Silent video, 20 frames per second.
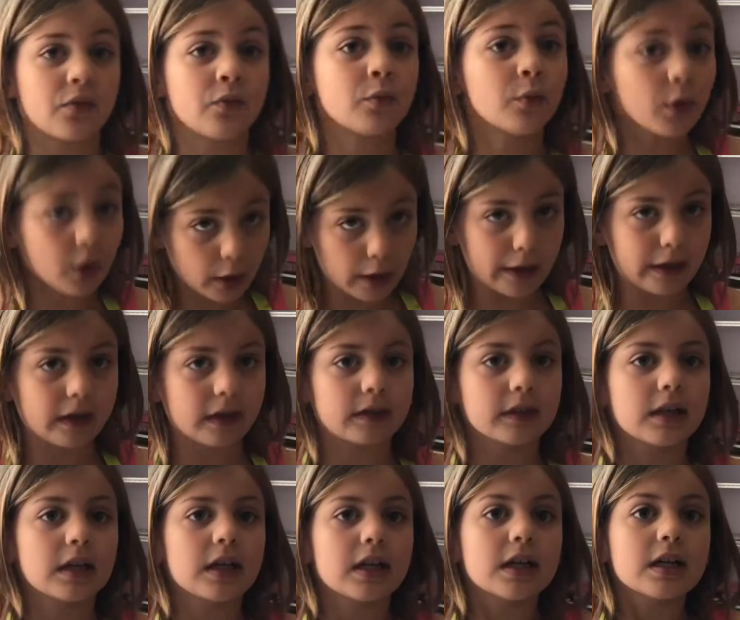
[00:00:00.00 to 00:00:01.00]
of wood.
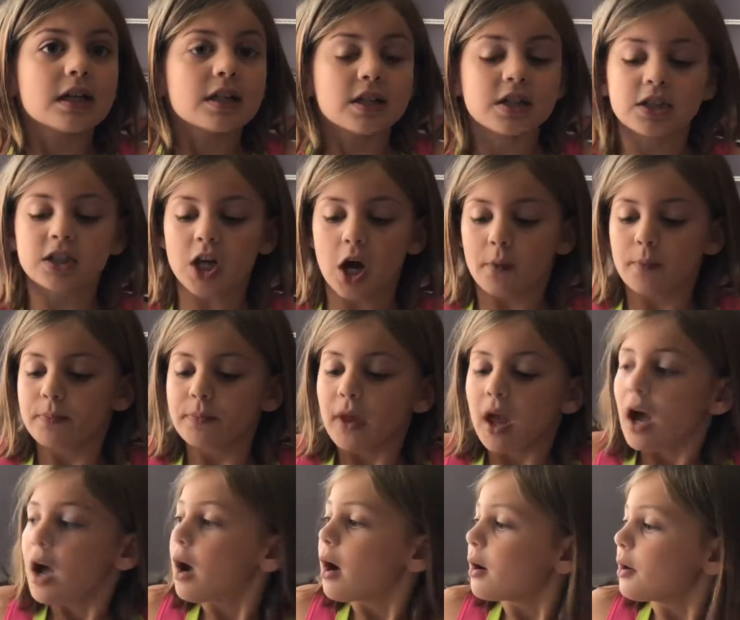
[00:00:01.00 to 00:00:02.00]
So
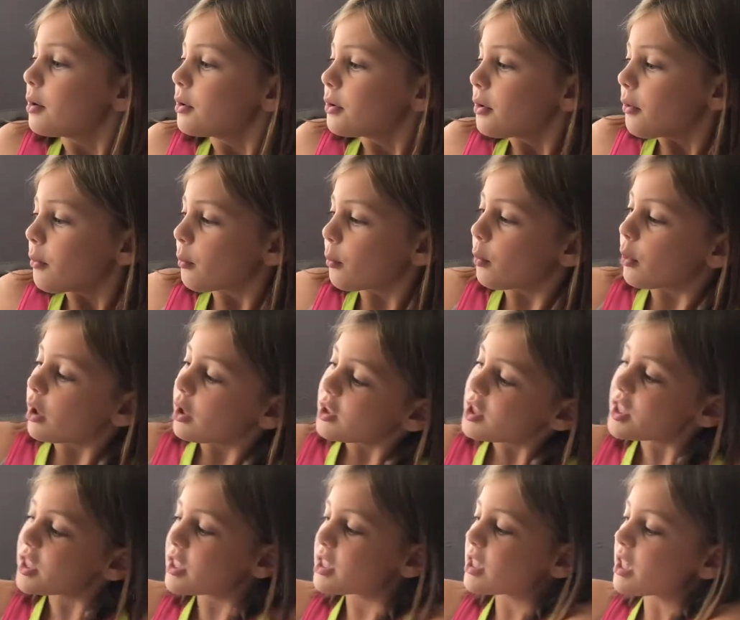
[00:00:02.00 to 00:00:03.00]
we're
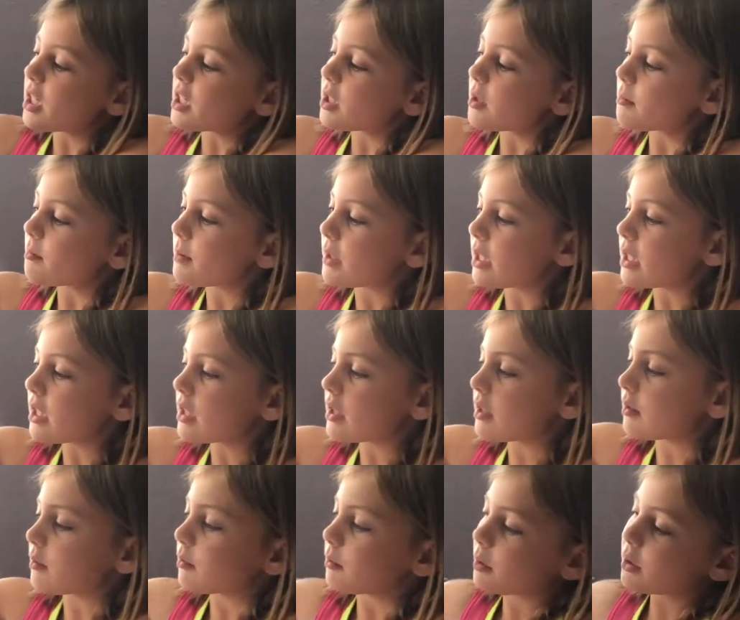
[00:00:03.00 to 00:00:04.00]
just going to
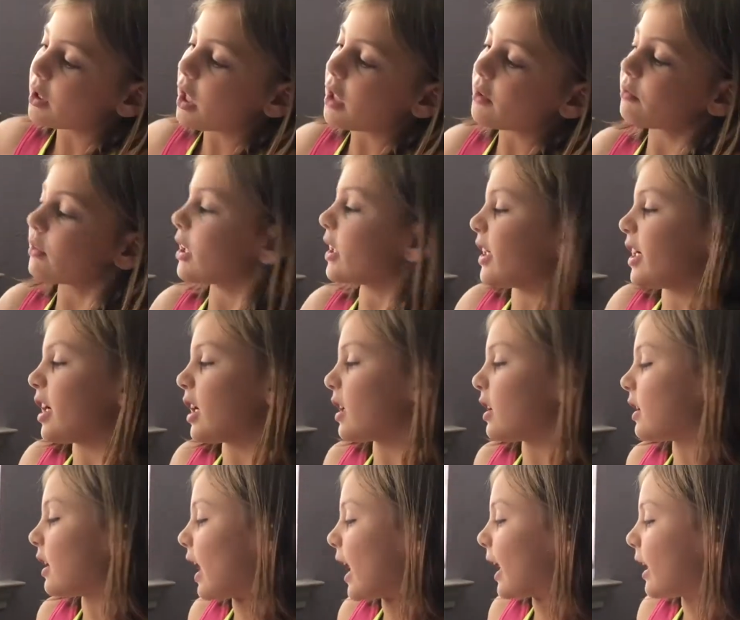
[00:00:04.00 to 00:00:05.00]
be, we're not really going
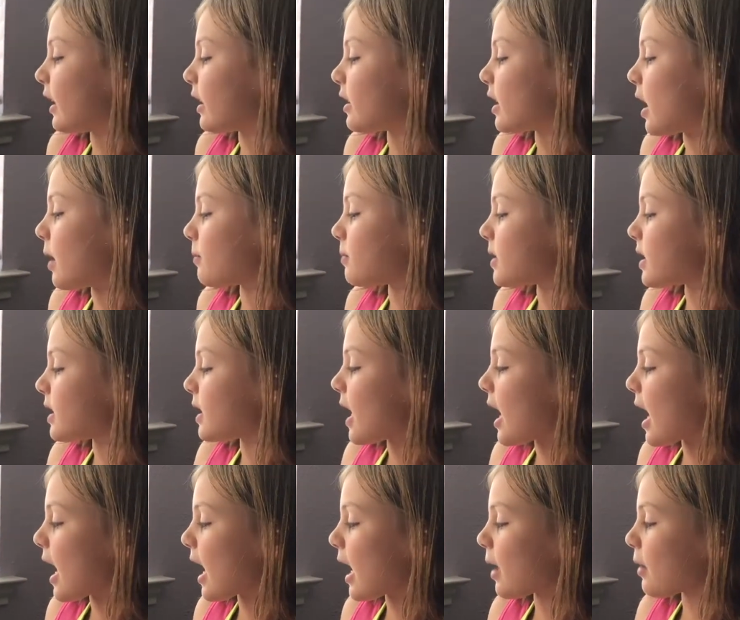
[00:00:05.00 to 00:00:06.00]
to line it up
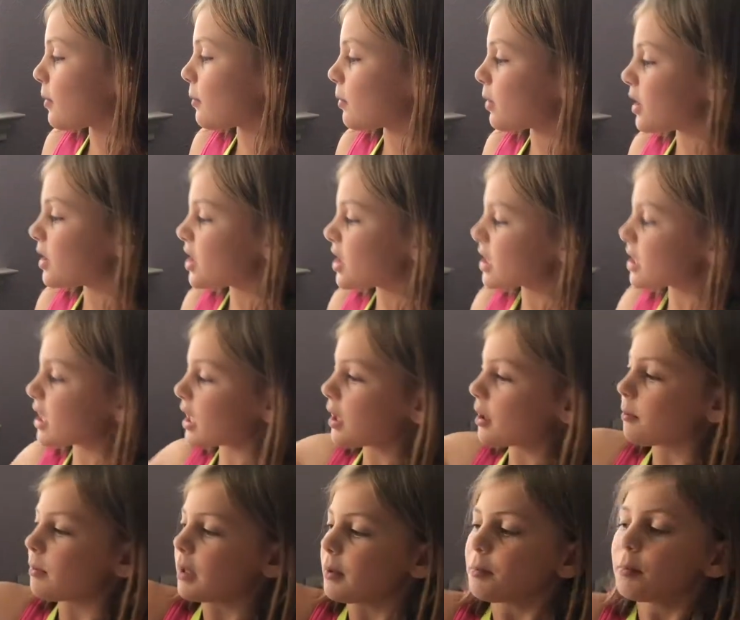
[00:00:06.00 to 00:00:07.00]
today. We're just going
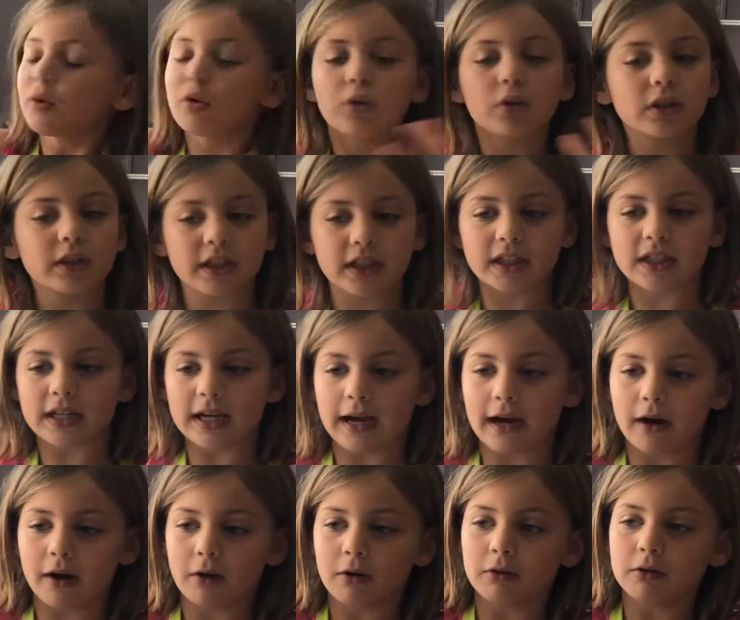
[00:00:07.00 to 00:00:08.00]
to be pulling it
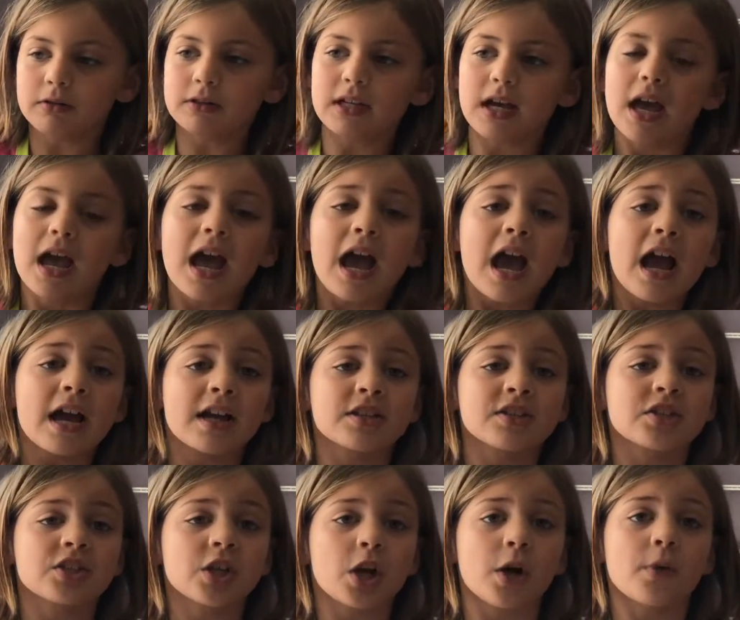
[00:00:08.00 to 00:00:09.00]
out. And
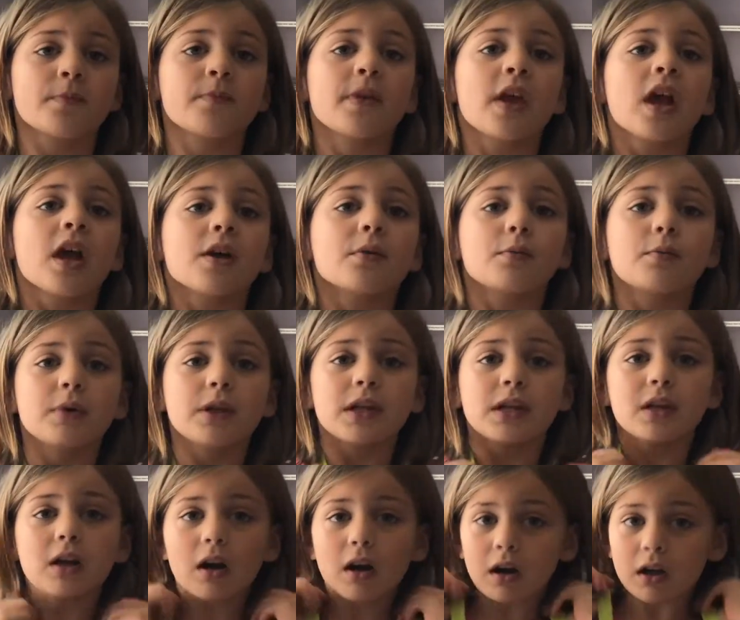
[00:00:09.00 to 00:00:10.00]
so. Can you show them
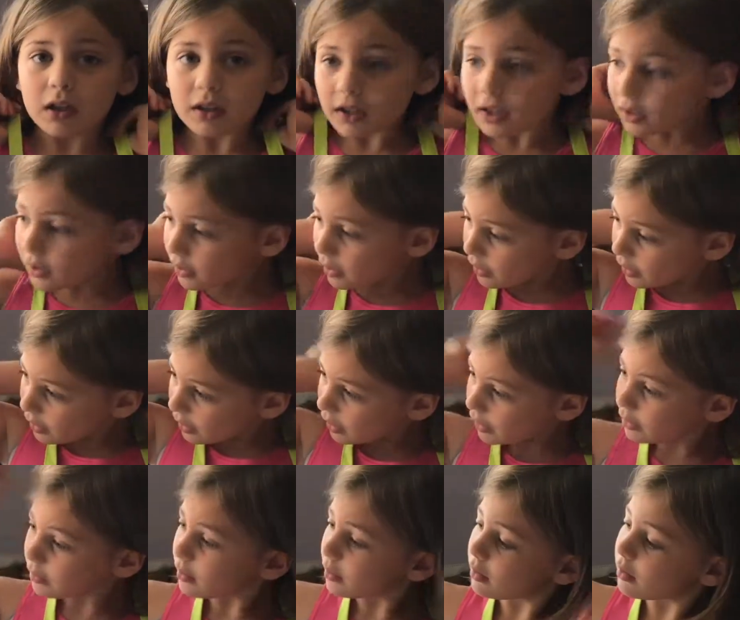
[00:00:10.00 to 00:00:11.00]
what the alcohol gonna, ink
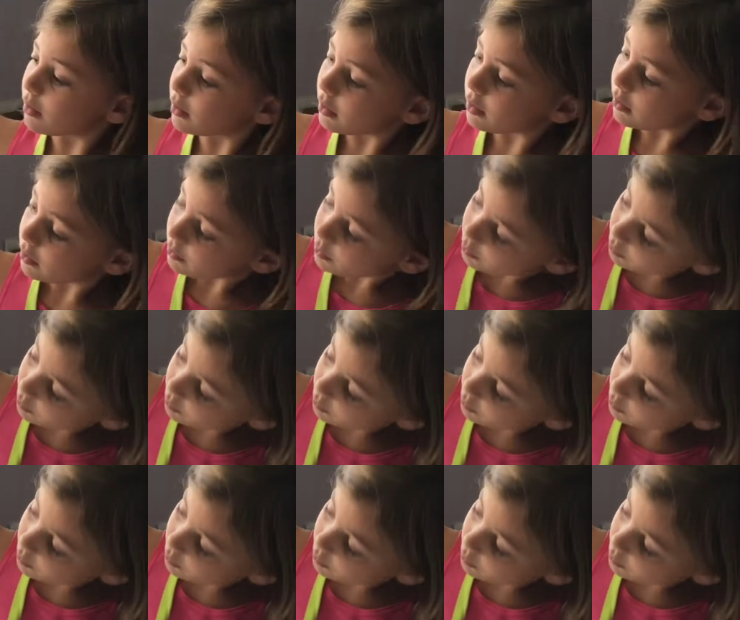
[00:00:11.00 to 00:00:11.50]
looks like?